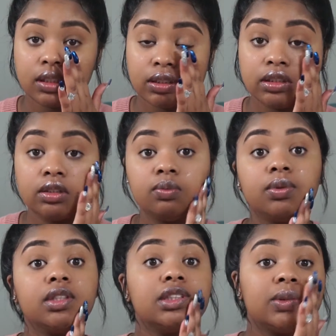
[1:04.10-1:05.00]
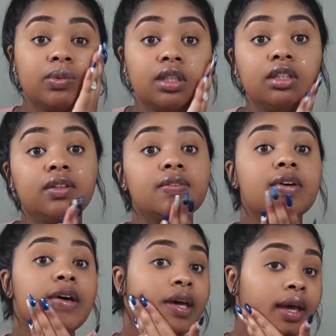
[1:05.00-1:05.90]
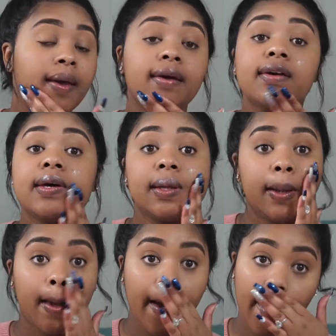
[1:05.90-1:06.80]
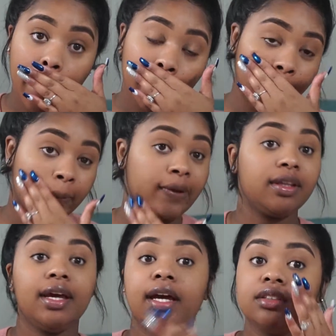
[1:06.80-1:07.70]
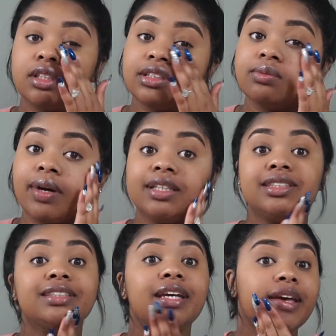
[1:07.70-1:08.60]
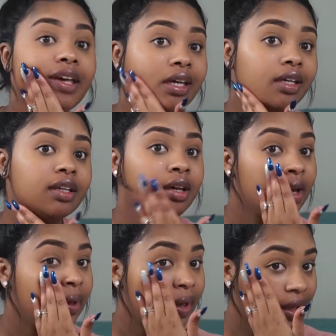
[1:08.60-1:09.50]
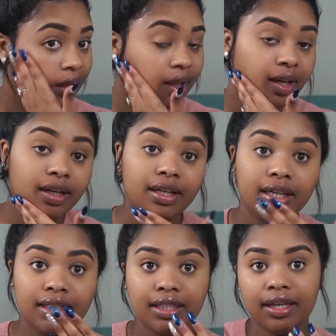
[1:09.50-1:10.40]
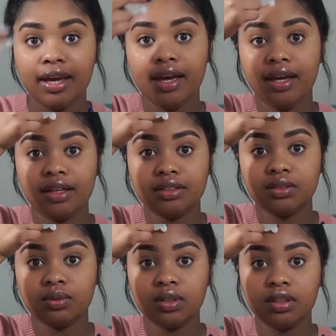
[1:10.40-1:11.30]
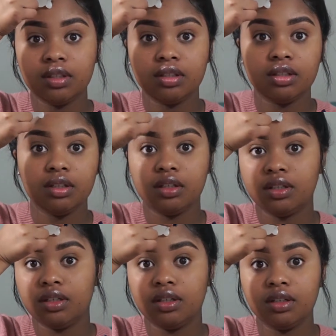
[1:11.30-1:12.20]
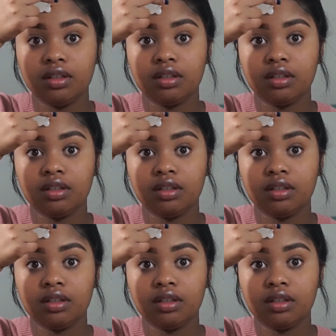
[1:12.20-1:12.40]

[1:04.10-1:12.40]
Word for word: It's super smooth and it really hydrates my skin. And yeah, it's really good.